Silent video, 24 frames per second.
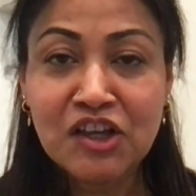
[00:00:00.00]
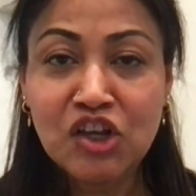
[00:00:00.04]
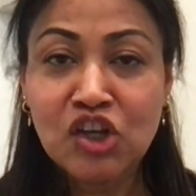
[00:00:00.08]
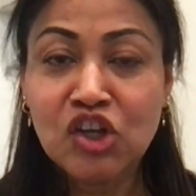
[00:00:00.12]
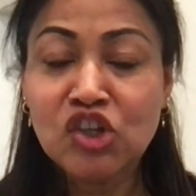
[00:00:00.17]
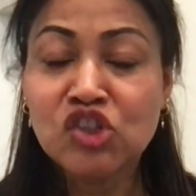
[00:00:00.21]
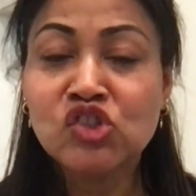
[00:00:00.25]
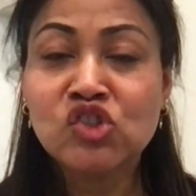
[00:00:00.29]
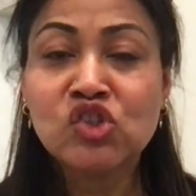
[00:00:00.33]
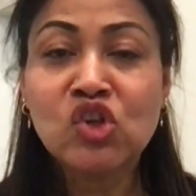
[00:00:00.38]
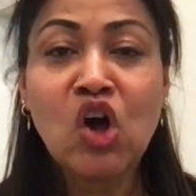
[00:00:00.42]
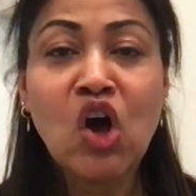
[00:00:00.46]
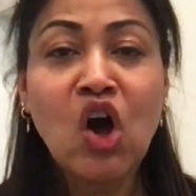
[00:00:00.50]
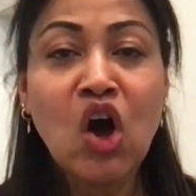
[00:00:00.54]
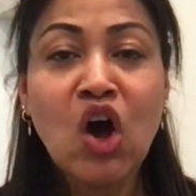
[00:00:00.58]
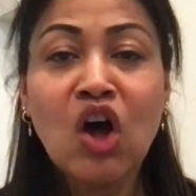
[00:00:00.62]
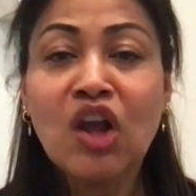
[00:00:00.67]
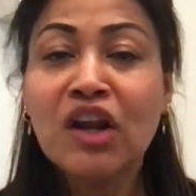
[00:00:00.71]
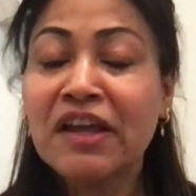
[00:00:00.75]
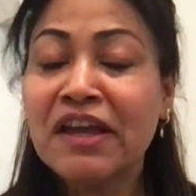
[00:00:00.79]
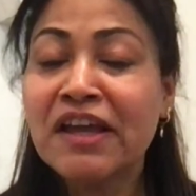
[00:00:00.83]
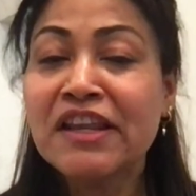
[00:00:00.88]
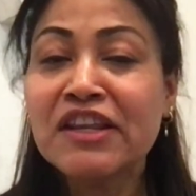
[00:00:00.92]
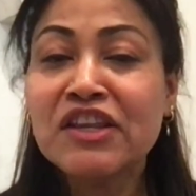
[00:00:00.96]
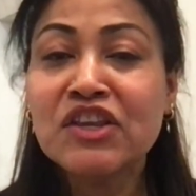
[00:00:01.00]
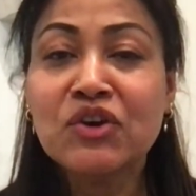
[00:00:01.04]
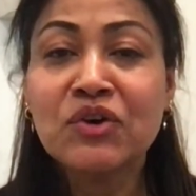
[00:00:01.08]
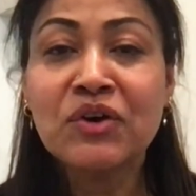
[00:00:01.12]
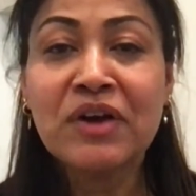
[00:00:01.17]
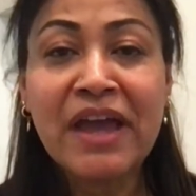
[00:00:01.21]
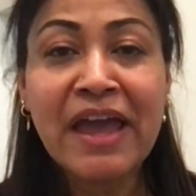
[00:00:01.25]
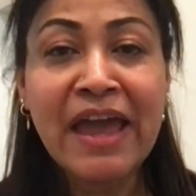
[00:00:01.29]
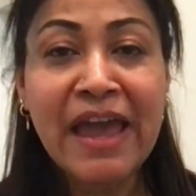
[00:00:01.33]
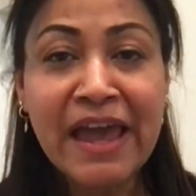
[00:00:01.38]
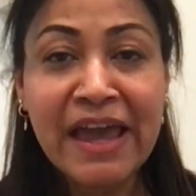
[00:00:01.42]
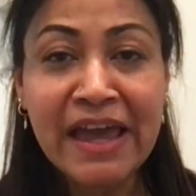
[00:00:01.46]
it's all in your
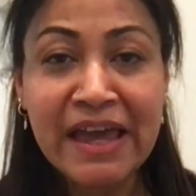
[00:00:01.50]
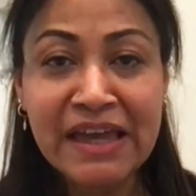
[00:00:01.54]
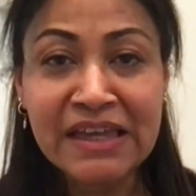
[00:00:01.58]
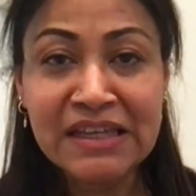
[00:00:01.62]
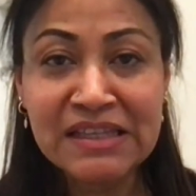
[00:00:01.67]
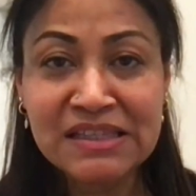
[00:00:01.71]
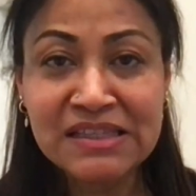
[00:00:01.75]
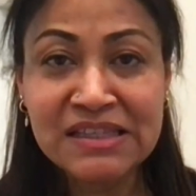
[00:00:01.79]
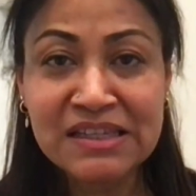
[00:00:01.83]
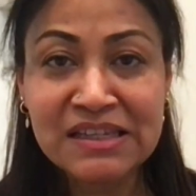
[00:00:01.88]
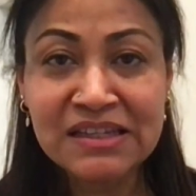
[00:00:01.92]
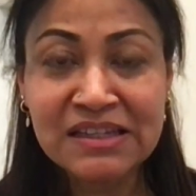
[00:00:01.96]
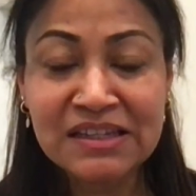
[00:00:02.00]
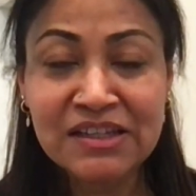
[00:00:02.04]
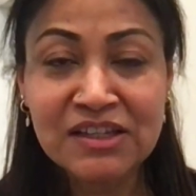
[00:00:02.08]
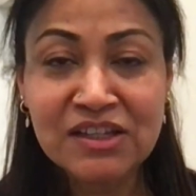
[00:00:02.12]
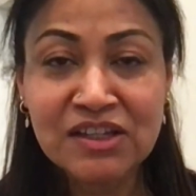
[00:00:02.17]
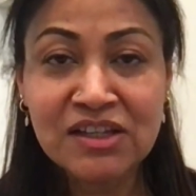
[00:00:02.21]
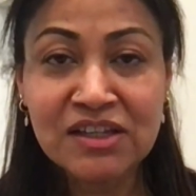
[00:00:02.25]
hand